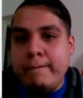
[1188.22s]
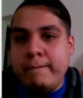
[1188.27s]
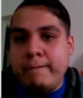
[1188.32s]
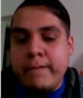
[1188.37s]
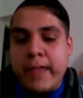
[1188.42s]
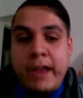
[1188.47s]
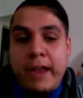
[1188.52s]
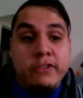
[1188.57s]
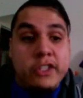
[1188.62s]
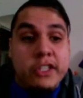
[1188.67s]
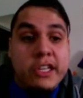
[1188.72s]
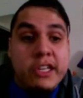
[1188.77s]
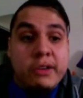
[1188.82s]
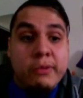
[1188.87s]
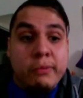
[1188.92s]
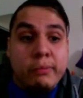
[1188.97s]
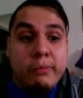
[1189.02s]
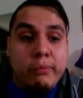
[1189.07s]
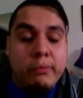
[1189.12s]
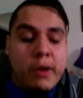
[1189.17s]

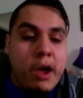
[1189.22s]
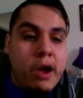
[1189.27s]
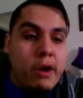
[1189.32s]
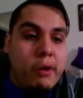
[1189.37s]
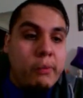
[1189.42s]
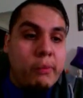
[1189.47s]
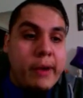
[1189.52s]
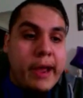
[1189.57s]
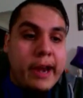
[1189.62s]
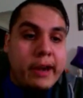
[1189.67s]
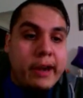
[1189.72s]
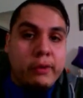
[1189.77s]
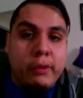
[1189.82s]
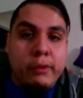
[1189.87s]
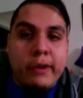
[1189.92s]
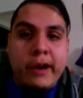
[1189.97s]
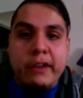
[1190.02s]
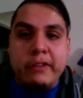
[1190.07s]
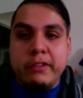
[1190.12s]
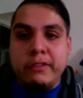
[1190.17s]
seen radical
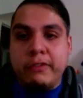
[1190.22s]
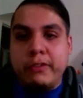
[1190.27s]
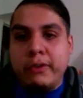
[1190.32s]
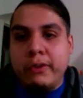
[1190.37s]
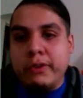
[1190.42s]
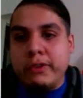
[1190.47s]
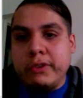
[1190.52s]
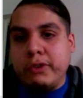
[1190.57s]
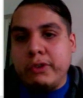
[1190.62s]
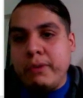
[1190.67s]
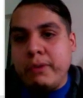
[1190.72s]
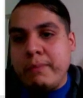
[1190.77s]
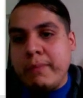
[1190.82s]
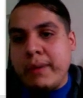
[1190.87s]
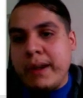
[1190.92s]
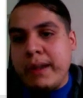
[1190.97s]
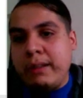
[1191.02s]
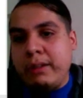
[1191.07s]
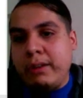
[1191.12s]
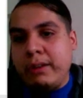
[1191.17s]
graphs before, so it
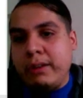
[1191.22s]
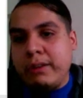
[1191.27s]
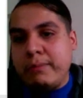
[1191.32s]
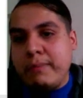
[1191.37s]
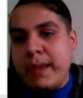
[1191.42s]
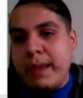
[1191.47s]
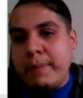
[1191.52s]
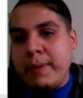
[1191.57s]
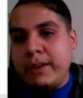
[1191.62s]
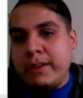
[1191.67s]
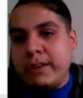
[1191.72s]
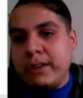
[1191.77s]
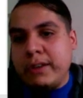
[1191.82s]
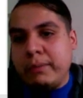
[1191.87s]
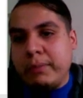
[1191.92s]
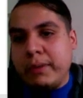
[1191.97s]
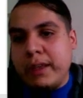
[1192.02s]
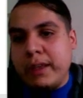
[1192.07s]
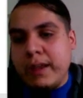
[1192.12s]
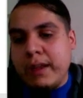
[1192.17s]
might look maybe
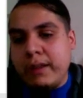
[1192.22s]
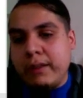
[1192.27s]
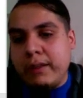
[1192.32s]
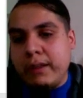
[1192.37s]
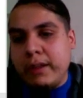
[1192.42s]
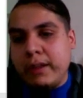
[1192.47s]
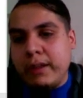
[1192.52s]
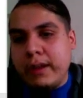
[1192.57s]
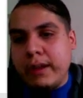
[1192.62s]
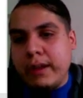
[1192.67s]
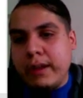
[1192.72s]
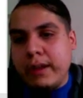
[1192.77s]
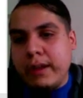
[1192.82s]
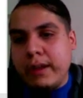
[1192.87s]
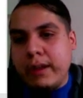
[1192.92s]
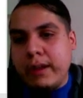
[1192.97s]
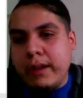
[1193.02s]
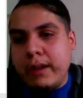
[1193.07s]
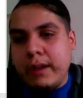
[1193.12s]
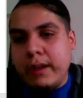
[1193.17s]
something
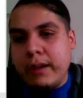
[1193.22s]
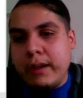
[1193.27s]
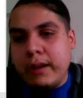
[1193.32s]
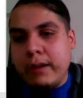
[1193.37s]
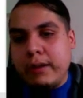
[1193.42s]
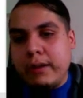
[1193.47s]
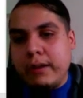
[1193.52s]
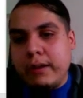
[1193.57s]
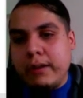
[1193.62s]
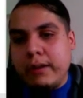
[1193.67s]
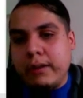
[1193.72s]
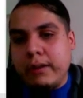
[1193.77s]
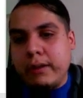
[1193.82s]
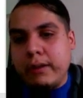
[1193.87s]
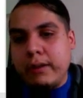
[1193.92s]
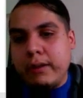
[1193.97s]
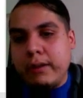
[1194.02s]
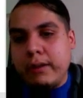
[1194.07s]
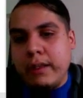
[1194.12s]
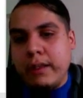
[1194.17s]
like
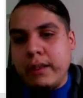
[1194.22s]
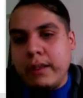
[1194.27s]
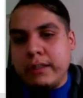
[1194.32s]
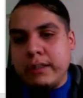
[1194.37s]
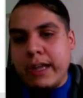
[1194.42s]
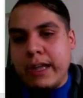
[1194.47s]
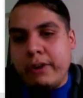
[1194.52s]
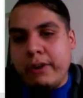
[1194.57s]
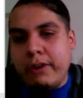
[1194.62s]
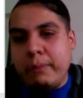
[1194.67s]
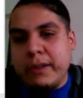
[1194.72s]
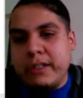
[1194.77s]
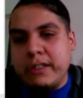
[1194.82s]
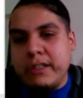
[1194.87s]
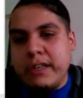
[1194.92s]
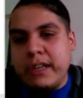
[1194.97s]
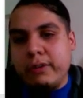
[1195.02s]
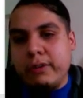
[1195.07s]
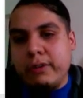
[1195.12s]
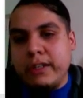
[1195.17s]
this. I don't know, but it's
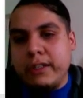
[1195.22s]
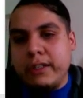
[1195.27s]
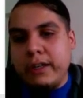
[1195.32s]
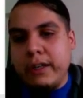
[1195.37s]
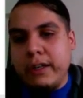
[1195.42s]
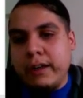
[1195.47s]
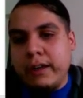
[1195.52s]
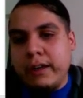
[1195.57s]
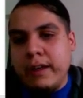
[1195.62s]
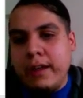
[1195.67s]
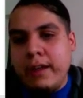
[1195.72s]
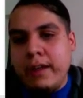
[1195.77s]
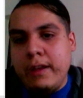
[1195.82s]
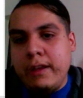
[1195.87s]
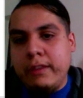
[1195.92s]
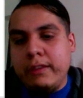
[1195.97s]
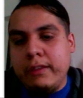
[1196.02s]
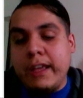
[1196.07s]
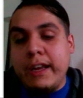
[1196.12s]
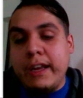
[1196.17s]
decreasing.
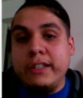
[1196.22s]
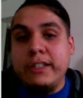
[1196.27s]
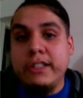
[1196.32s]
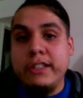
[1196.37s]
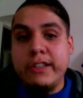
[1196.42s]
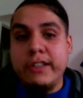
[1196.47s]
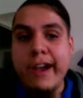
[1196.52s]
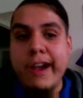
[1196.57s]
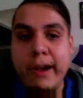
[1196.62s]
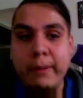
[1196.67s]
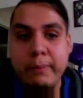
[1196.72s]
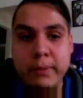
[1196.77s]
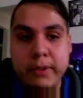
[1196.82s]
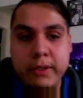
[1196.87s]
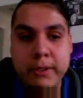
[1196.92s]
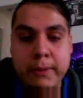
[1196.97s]
Then it stops.